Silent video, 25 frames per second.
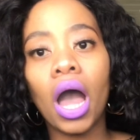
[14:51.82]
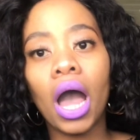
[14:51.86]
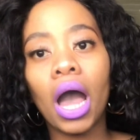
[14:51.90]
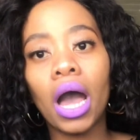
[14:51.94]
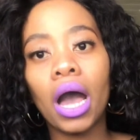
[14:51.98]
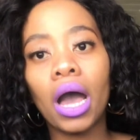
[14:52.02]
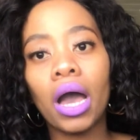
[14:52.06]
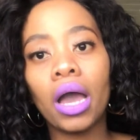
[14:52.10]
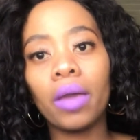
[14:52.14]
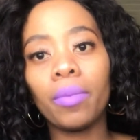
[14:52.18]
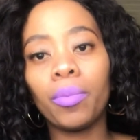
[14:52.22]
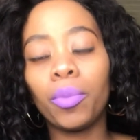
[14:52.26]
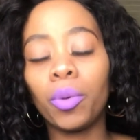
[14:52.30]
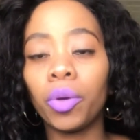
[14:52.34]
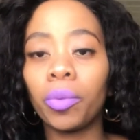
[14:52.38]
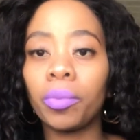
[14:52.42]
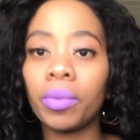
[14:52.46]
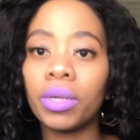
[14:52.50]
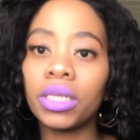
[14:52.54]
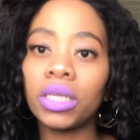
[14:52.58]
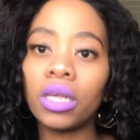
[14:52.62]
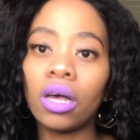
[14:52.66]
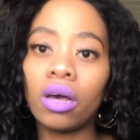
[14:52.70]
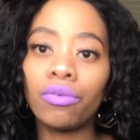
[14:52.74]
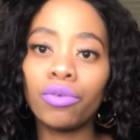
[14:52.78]
I bought
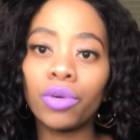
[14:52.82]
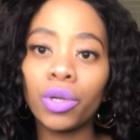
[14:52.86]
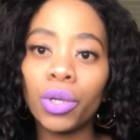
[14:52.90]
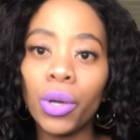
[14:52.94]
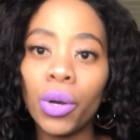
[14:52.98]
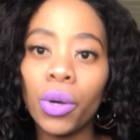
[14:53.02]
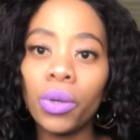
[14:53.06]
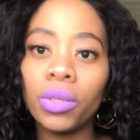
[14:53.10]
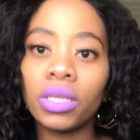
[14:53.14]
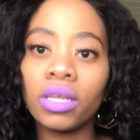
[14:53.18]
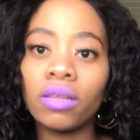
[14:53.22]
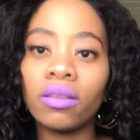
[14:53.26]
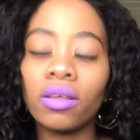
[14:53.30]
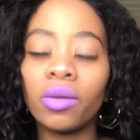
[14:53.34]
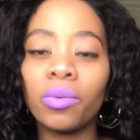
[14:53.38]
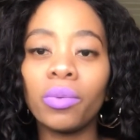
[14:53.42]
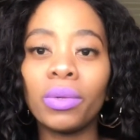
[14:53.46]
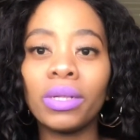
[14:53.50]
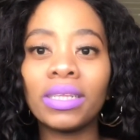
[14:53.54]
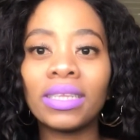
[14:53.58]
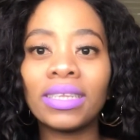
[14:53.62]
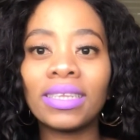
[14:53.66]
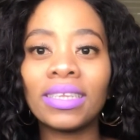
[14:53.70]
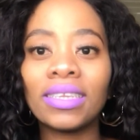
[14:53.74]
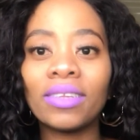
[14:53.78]
myself clothes. And
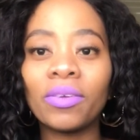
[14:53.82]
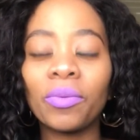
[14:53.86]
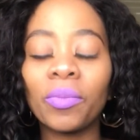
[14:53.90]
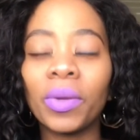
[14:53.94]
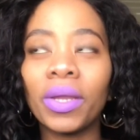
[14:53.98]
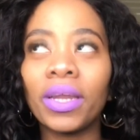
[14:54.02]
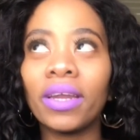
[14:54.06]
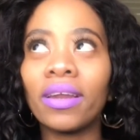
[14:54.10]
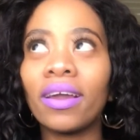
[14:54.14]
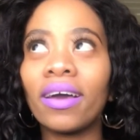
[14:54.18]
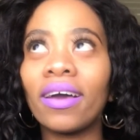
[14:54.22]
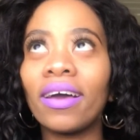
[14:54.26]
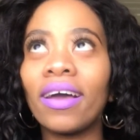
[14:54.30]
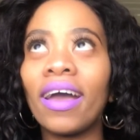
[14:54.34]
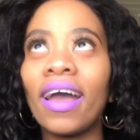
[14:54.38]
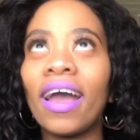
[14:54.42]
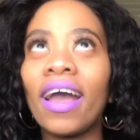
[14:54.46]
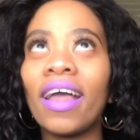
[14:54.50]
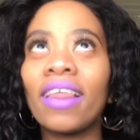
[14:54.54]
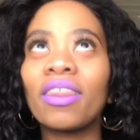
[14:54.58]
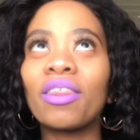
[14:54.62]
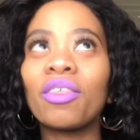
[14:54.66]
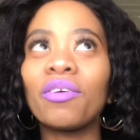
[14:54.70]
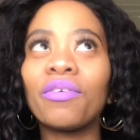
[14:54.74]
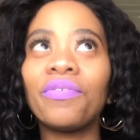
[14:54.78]
then when
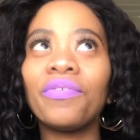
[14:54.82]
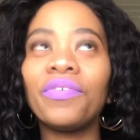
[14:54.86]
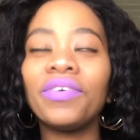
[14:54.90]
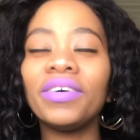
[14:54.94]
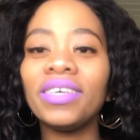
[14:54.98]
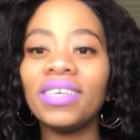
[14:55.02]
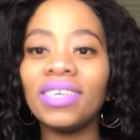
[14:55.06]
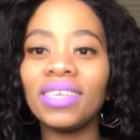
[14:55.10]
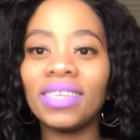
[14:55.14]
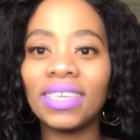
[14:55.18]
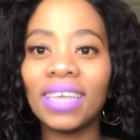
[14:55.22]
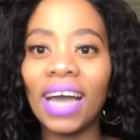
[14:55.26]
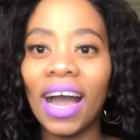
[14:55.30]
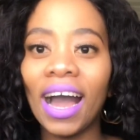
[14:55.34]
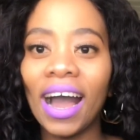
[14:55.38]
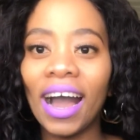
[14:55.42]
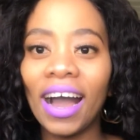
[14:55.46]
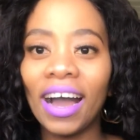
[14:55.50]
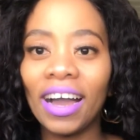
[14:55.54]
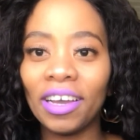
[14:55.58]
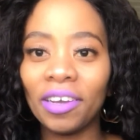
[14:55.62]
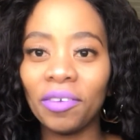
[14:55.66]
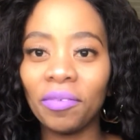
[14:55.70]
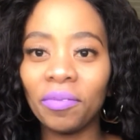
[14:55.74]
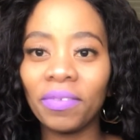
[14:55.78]
the first
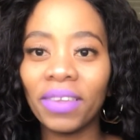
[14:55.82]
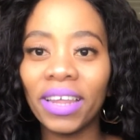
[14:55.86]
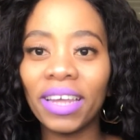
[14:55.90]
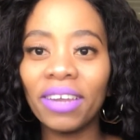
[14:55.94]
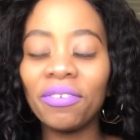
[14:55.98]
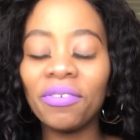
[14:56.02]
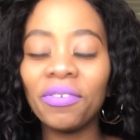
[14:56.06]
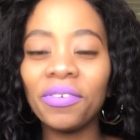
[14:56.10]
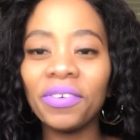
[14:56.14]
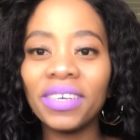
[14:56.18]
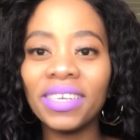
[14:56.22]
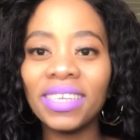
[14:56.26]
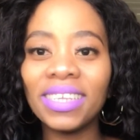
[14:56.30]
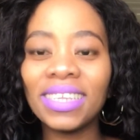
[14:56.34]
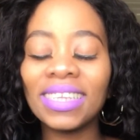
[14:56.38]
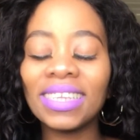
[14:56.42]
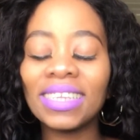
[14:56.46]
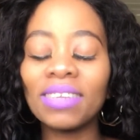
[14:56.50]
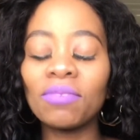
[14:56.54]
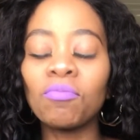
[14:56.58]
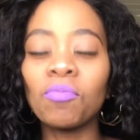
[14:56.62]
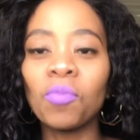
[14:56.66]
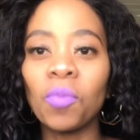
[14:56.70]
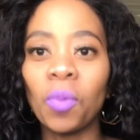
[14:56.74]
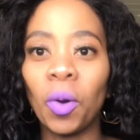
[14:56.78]
time, that first
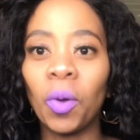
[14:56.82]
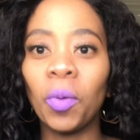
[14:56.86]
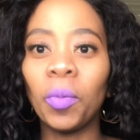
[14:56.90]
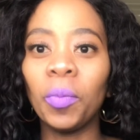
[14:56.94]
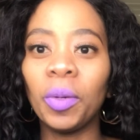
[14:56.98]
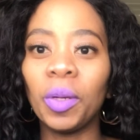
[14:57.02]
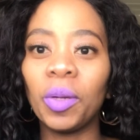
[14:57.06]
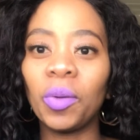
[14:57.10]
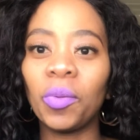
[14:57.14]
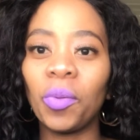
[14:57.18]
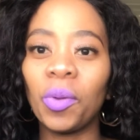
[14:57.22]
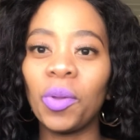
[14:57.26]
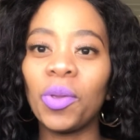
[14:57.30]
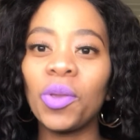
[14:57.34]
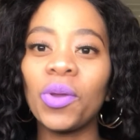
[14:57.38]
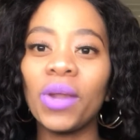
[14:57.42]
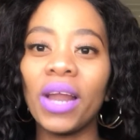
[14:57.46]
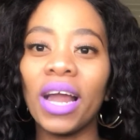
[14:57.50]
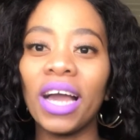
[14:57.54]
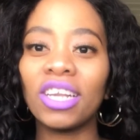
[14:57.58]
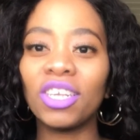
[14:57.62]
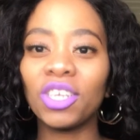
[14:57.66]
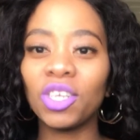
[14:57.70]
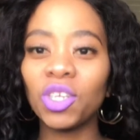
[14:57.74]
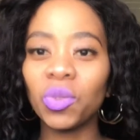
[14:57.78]
moment when you're
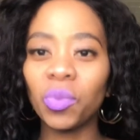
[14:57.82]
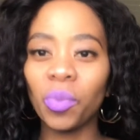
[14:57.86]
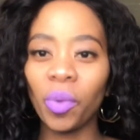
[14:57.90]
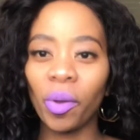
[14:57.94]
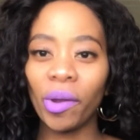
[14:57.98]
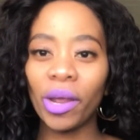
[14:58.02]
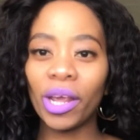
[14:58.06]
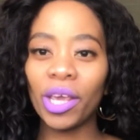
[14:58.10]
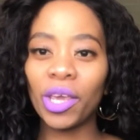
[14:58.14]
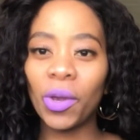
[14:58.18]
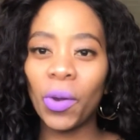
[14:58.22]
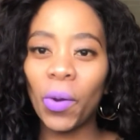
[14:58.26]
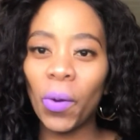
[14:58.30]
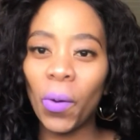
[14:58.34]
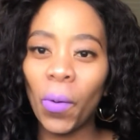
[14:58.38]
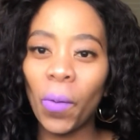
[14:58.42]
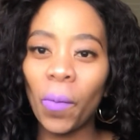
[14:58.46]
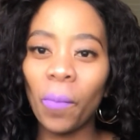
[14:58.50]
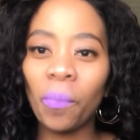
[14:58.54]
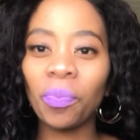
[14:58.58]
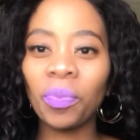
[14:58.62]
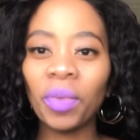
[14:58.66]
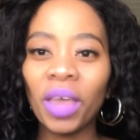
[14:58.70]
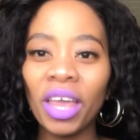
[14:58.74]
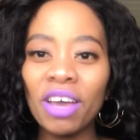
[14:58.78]
like just wearing
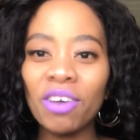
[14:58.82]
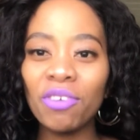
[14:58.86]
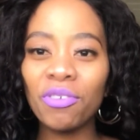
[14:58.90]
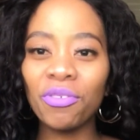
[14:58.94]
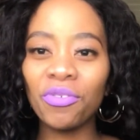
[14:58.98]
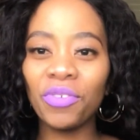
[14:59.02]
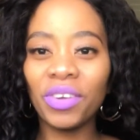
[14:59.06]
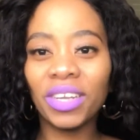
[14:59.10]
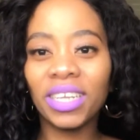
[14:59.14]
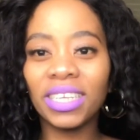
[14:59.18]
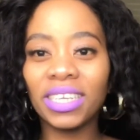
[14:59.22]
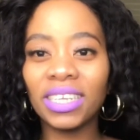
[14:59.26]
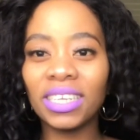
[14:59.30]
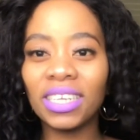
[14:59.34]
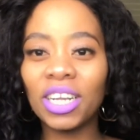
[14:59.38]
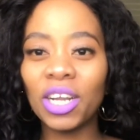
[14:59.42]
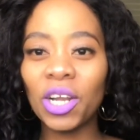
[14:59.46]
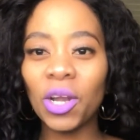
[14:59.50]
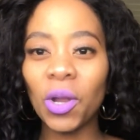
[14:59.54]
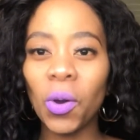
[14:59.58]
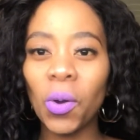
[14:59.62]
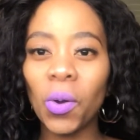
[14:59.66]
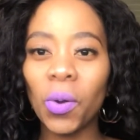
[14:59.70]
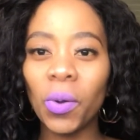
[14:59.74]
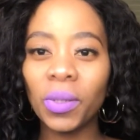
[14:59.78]
your fitted
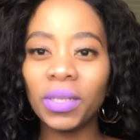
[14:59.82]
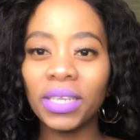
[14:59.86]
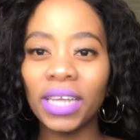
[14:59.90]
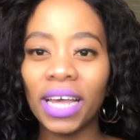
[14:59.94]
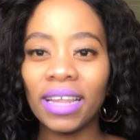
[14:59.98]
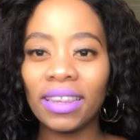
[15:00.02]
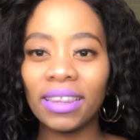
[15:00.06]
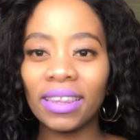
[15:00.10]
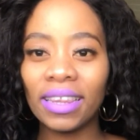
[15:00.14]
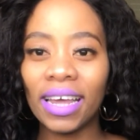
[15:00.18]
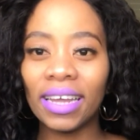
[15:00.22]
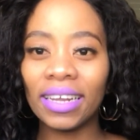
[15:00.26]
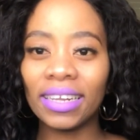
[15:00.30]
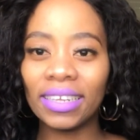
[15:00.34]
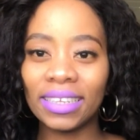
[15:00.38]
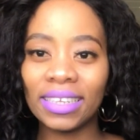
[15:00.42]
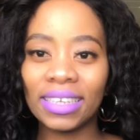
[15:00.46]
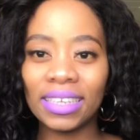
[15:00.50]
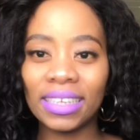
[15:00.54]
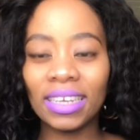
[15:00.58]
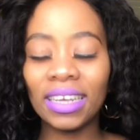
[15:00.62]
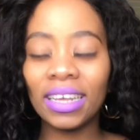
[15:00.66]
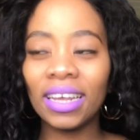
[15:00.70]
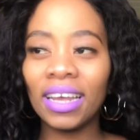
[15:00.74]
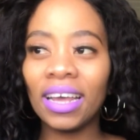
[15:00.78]
clothes, and that